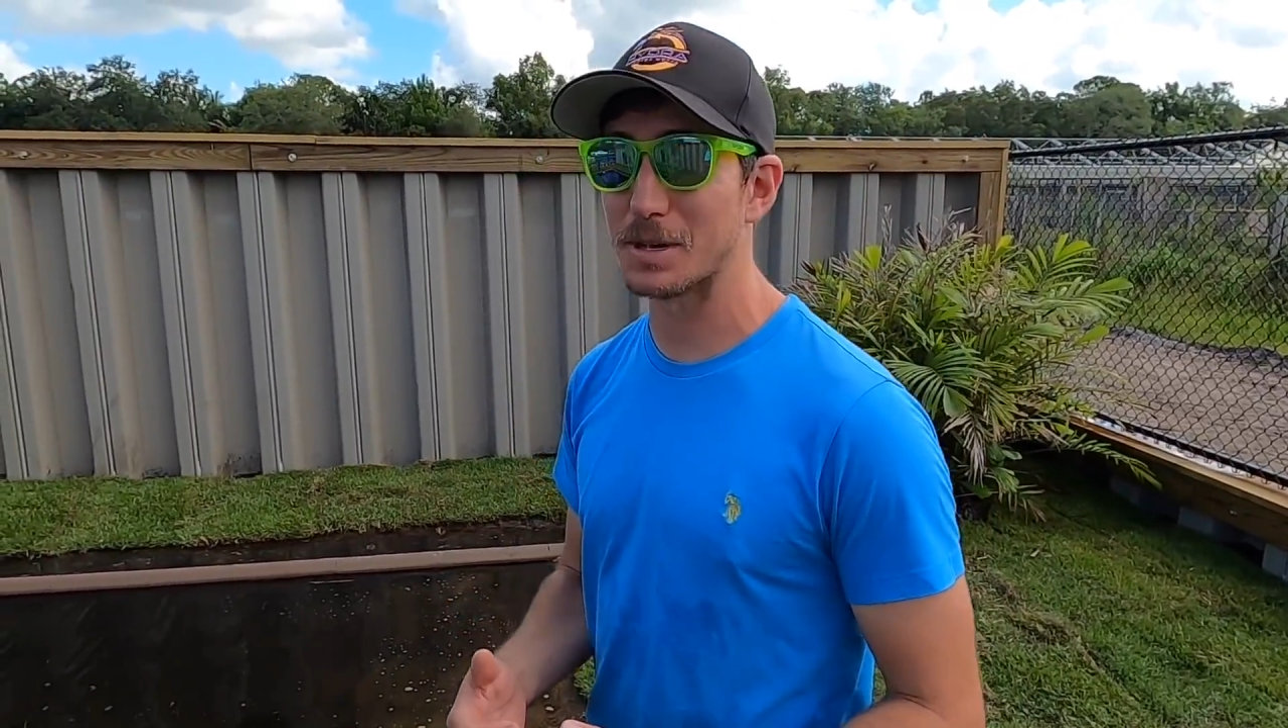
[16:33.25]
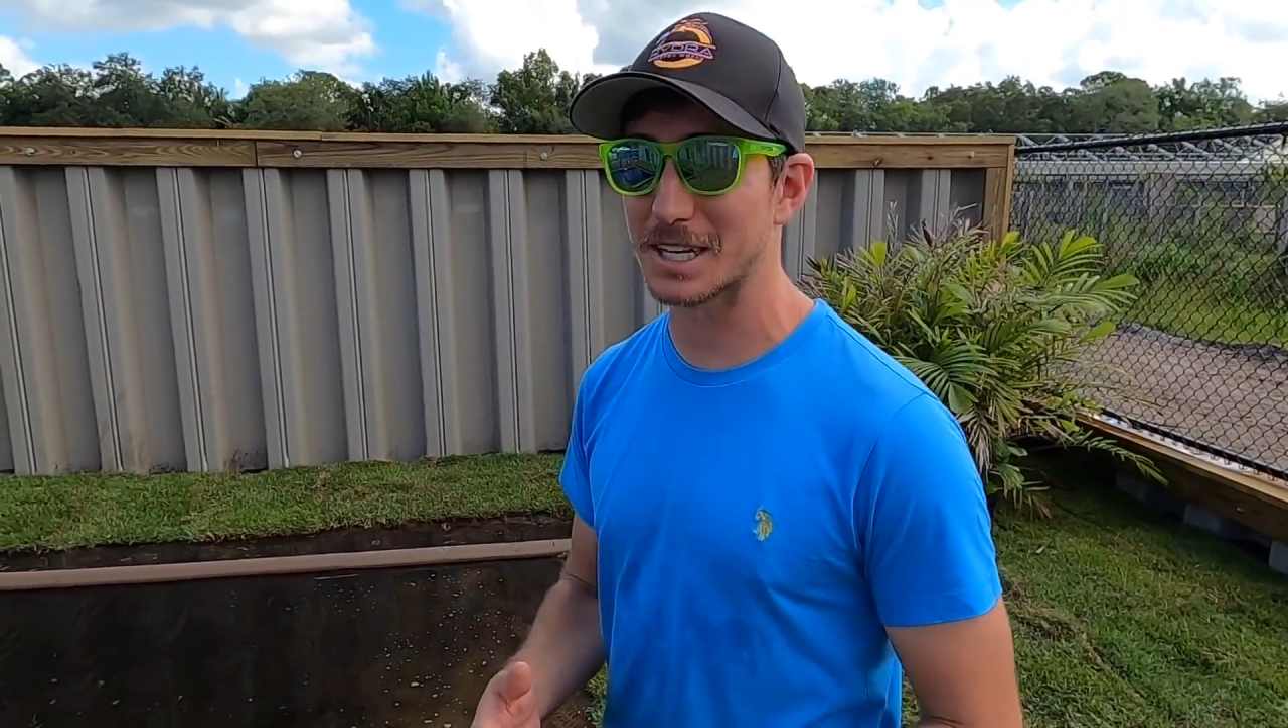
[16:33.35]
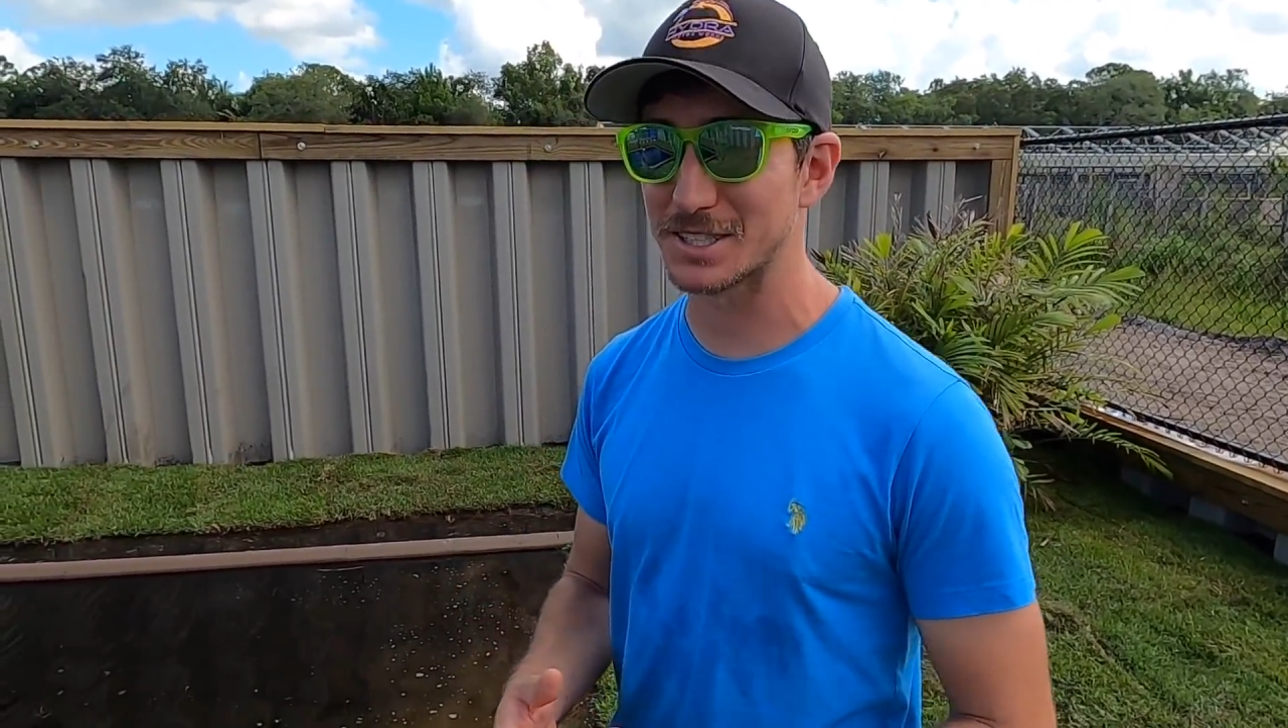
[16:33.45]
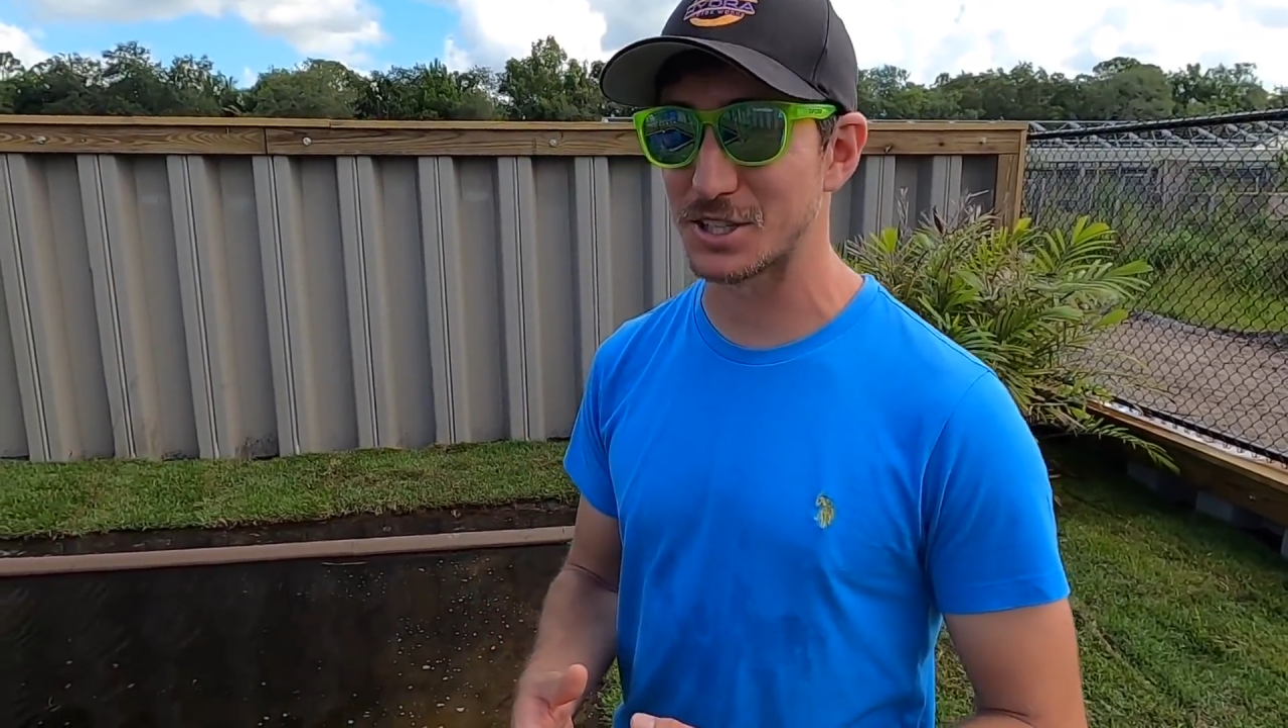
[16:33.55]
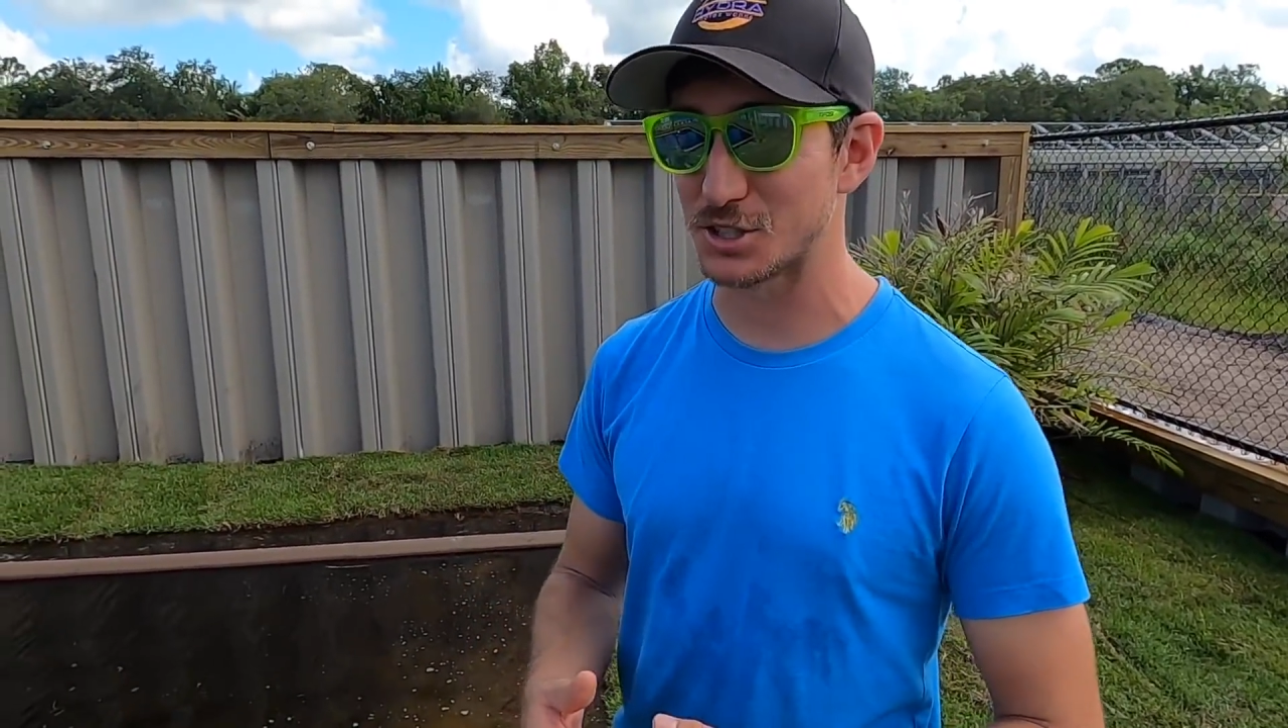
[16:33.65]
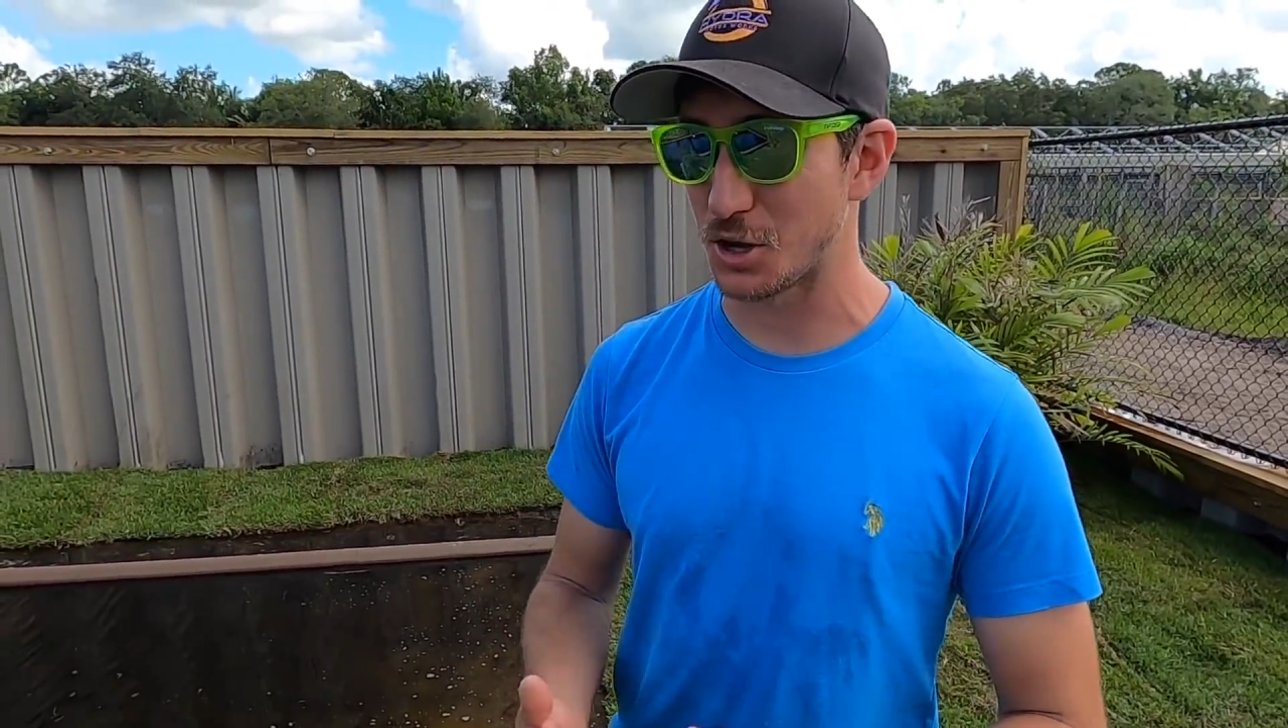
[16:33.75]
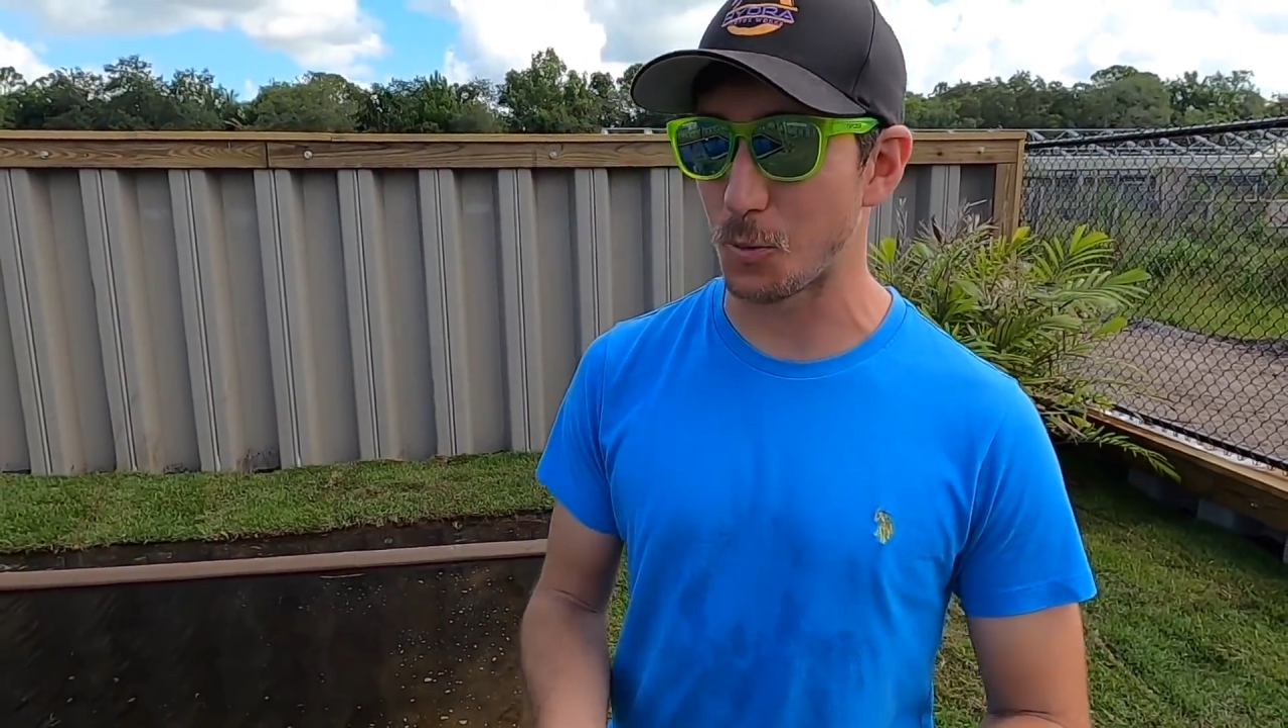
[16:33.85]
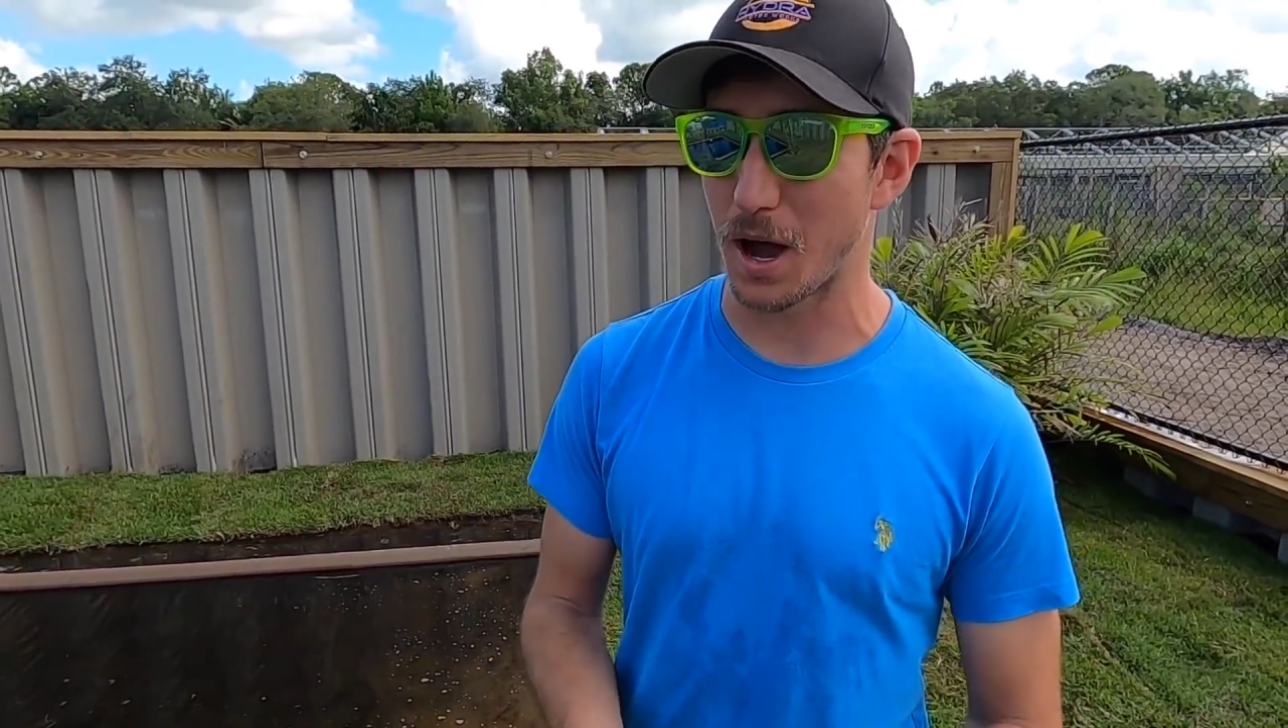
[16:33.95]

because there's no